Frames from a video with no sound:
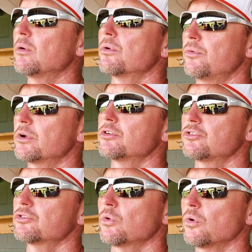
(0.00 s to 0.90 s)
with runners in
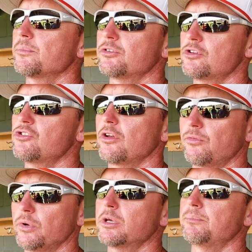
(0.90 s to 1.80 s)
scoring position, if
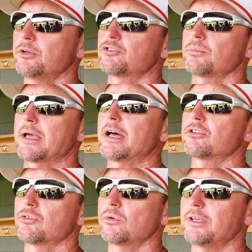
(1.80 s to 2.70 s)
we can put some
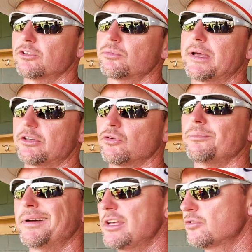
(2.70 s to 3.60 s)
guys on, get some guys on
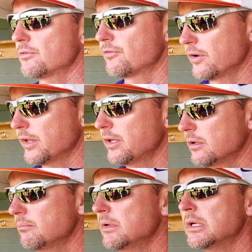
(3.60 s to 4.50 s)
base in front of
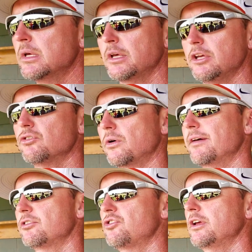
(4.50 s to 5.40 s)
him, he's going to have
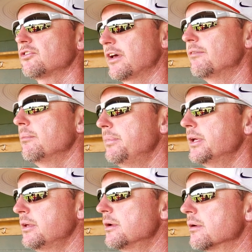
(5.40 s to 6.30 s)
a chance to have a
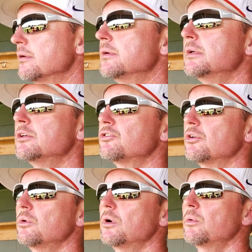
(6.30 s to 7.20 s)
big year.
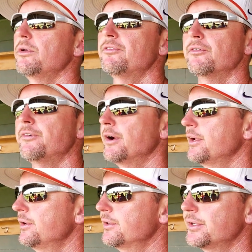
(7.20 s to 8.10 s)
So uh, we feel very
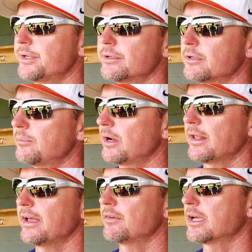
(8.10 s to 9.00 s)
good about
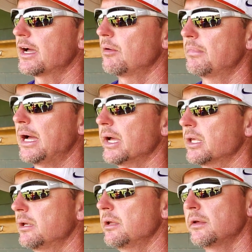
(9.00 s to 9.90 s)
having Kyle back,
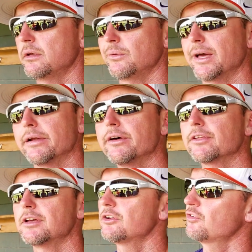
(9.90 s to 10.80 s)
and, and we got another
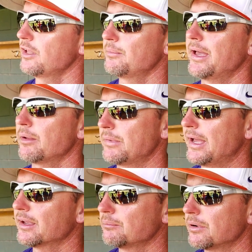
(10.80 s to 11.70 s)
catcher named Adam
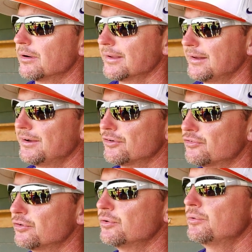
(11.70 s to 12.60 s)
Hackenberg in here
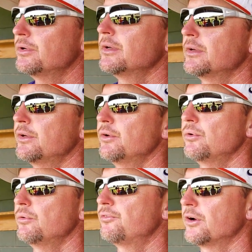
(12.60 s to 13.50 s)
too,
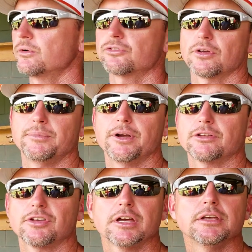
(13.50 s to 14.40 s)
who, folks, I'm here to
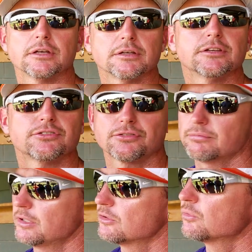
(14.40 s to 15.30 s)
tell you is
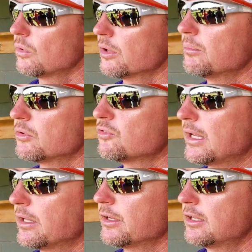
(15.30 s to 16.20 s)
is one of the most
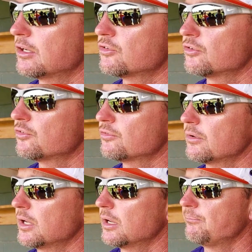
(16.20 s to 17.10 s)
talented catchers
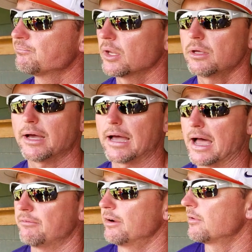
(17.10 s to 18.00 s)
um, I,
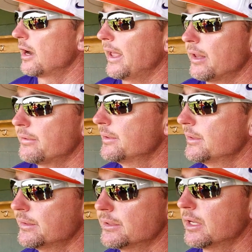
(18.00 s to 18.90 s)
I've ever had.
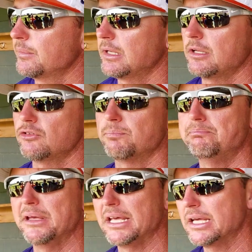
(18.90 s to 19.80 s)
I mean, he's
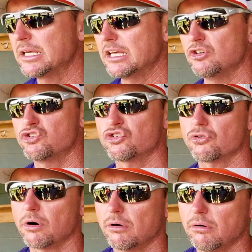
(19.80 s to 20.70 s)
big, he's
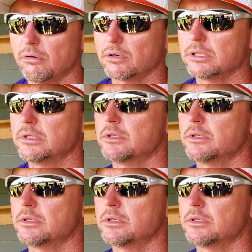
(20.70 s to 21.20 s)
strong.